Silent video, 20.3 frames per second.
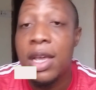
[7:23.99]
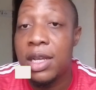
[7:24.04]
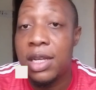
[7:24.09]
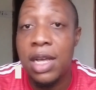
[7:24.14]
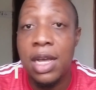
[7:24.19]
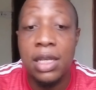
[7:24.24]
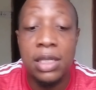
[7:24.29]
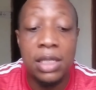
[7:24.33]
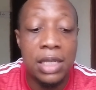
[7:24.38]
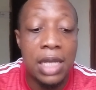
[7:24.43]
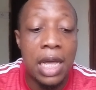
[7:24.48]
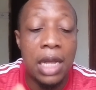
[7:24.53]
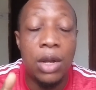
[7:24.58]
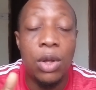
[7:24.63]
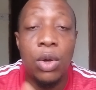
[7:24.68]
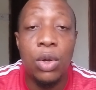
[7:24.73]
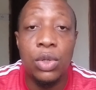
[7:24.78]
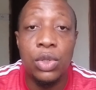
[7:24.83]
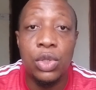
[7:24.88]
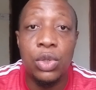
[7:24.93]
Yes, and
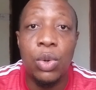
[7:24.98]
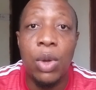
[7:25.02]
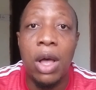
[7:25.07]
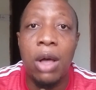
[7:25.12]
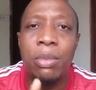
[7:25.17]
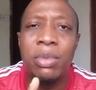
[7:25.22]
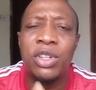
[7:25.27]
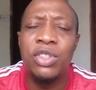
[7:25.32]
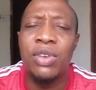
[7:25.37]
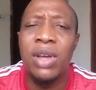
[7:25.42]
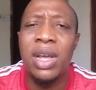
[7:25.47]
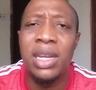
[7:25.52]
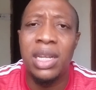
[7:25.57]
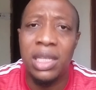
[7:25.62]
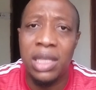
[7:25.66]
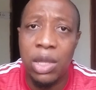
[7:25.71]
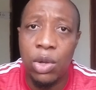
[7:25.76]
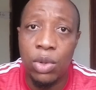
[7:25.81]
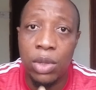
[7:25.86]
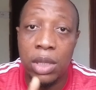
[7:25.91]
also I'll be trying
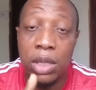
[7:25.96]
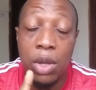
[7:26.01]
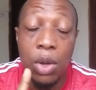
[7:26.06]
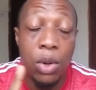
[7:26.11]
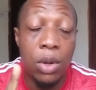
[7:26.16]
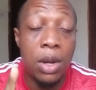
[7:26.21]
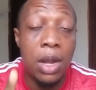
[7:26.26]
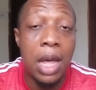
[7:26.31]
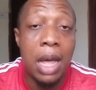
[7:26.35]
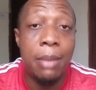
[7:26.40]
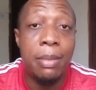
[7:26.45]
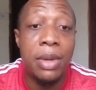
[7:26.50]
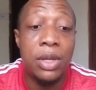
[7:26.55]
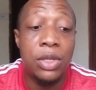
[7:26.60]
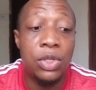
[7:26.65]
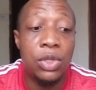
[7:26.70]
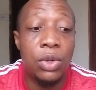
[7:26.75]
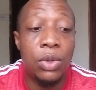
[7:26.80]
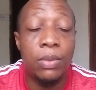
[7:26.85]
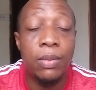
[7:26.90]
it out on
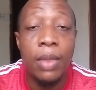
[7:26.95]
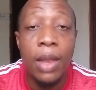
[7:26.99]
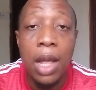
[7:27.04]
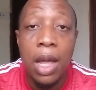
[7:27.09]
Amazon.